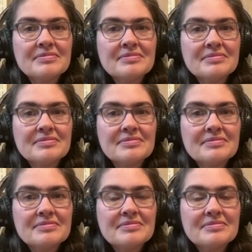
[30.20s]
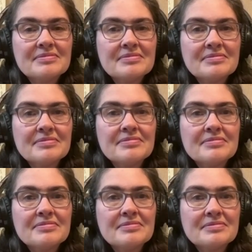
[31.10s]

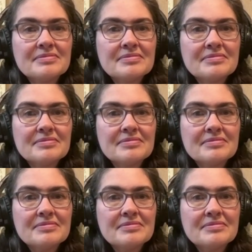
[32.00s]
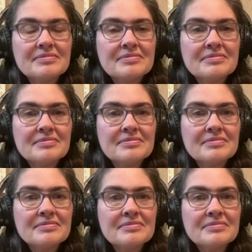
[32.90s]

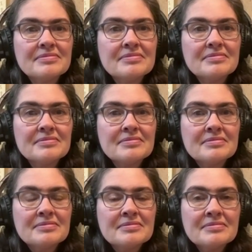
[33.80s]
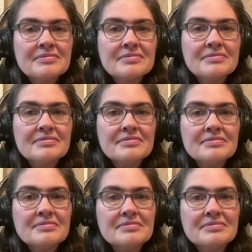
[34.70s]

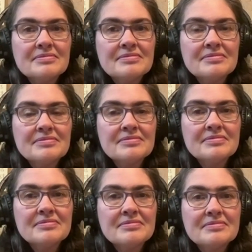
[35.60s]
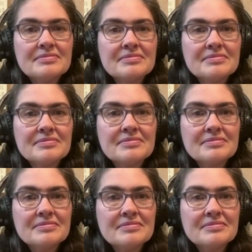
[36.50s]

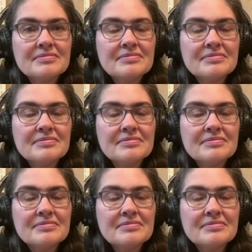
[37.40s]
No words are spoken by the person on screen.